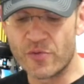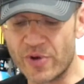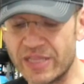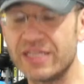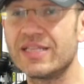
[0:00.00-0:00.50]

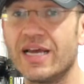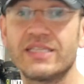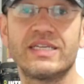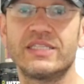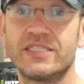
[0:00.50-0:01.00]
Really
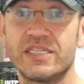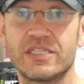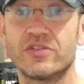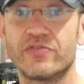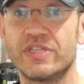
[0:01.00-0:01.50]
like the
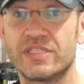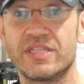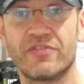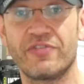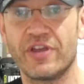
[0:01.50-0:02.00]
addition of this
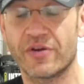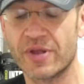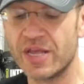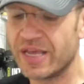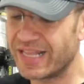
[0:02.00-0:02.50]
stuff
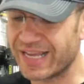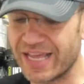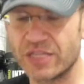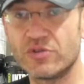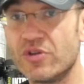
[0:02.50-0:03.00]
here. And
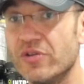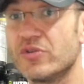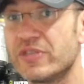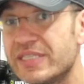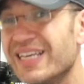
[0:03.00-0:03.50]
again,
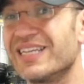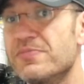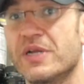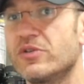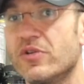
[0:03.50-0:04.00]
you see
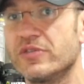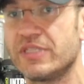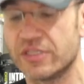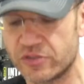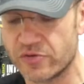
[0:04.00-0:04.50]
it, but you don't
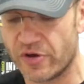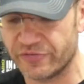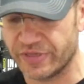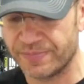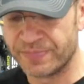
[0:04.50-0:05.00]
see it too
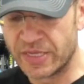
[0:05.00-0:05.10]
often.